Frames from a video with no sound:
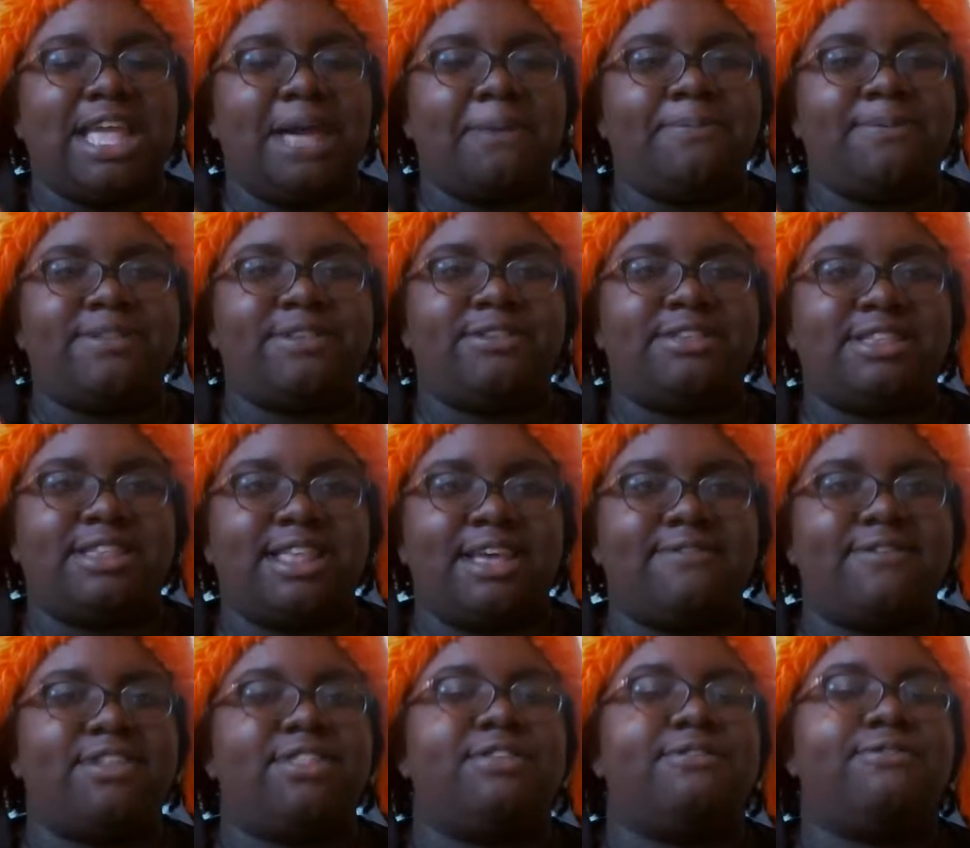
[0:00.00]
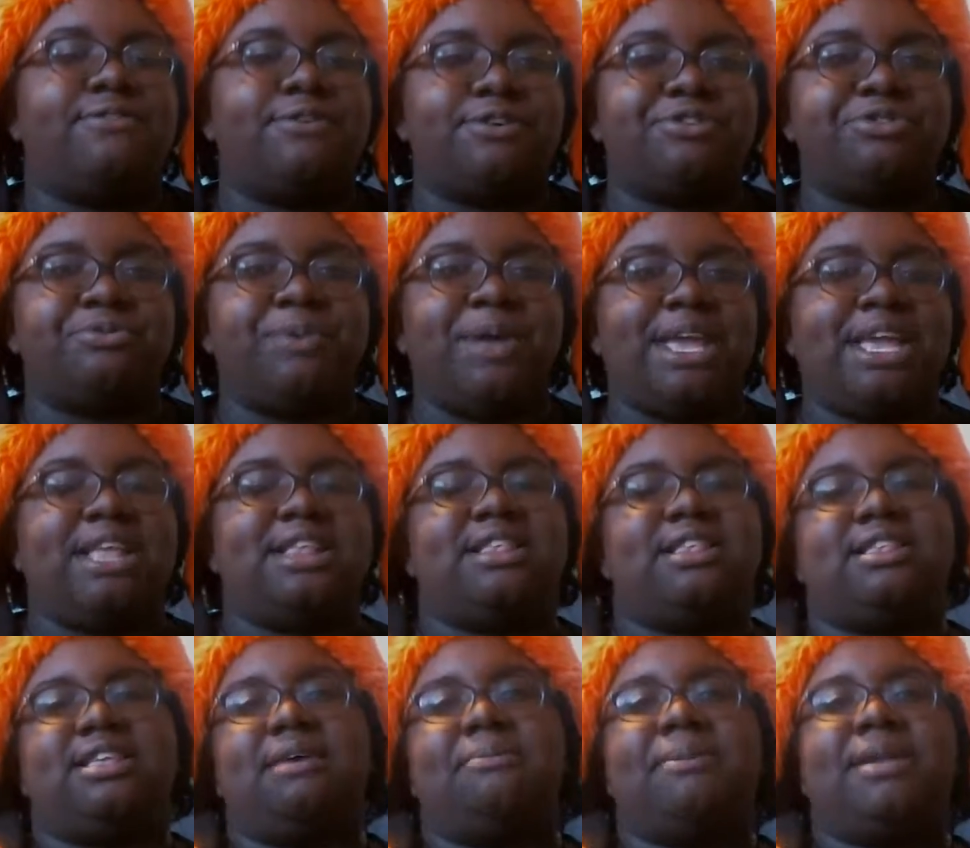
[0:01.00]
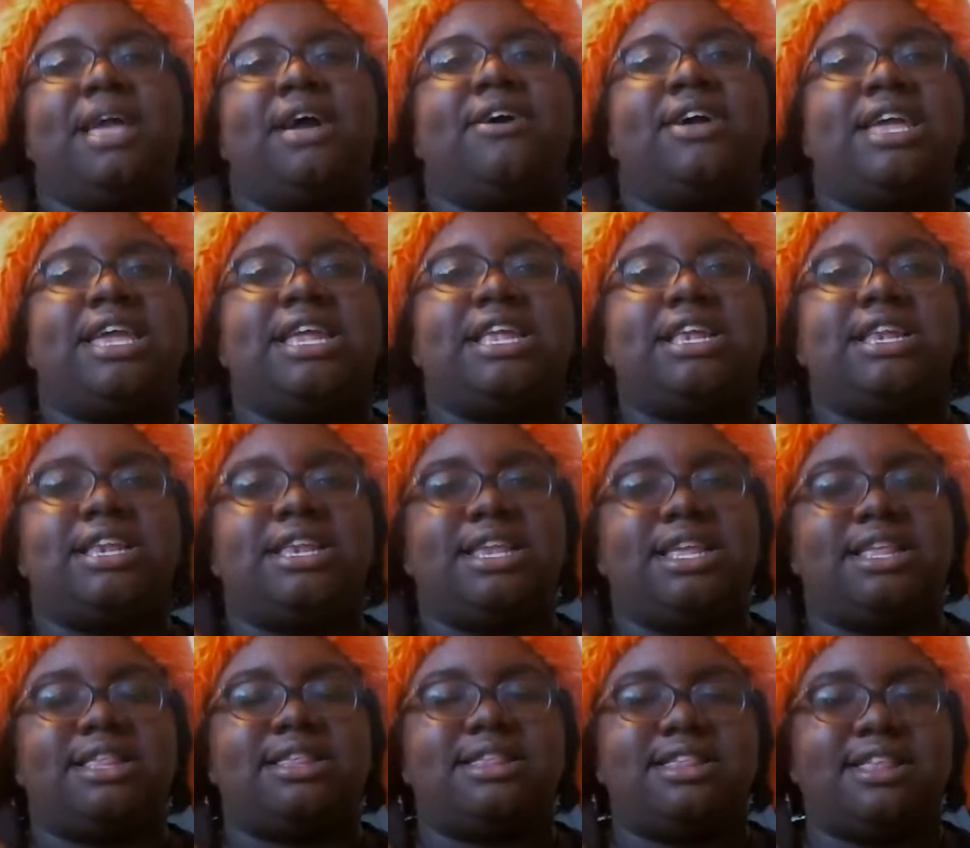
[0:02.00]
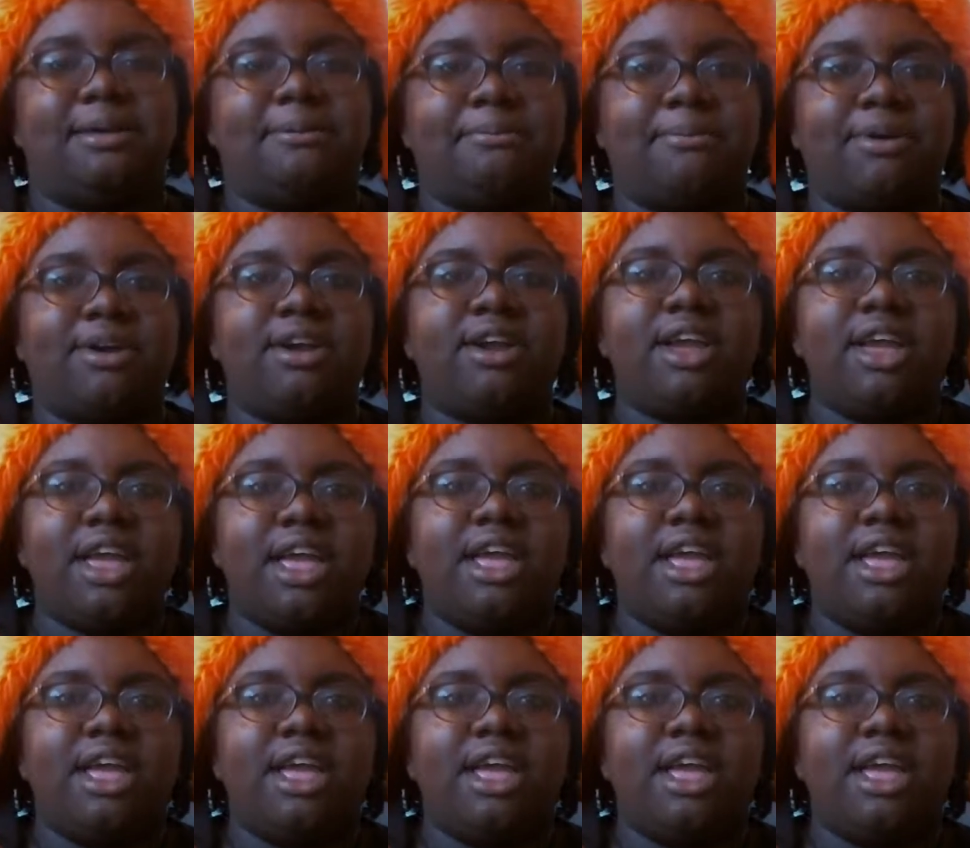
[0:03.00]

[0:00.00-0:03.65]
Episode 7, The Force Awakens, is coming out in December.